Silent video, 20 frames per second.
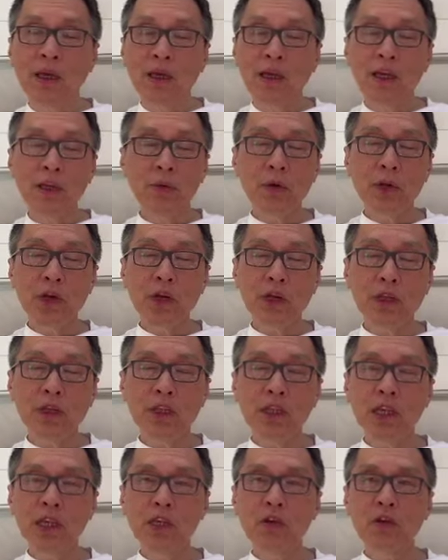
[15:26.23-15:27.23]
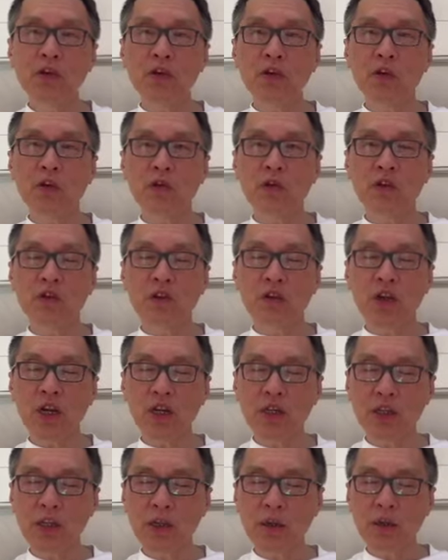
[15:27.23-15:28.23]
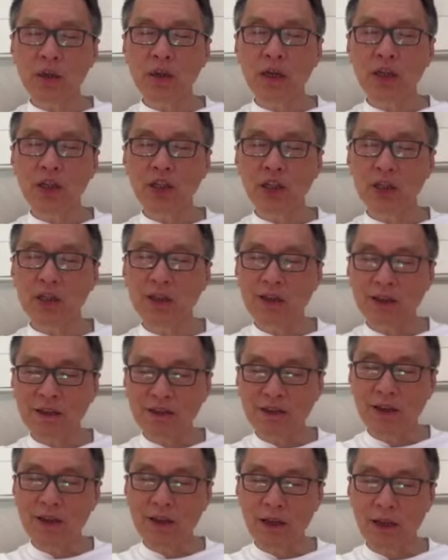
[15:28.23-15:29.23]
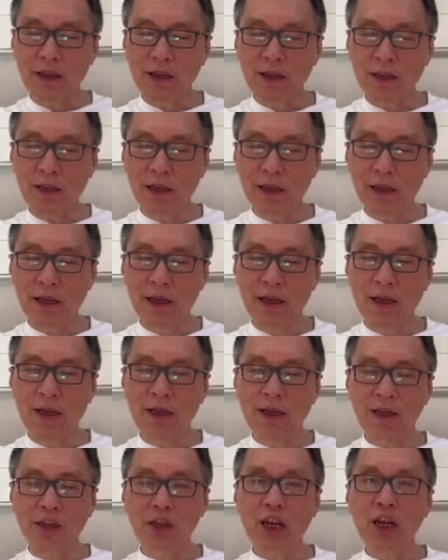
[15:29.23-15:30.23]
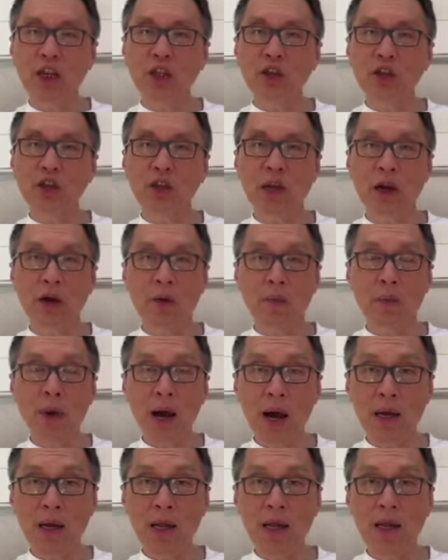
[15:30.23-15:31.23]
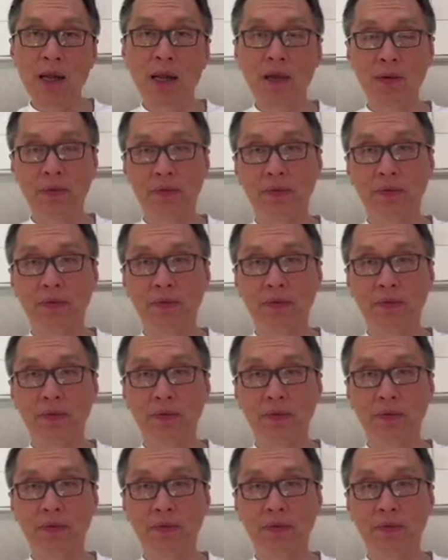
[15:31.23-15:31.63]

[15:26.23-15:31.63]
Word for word: If we continue to strengthen the uh, uh, uh, strenuous our body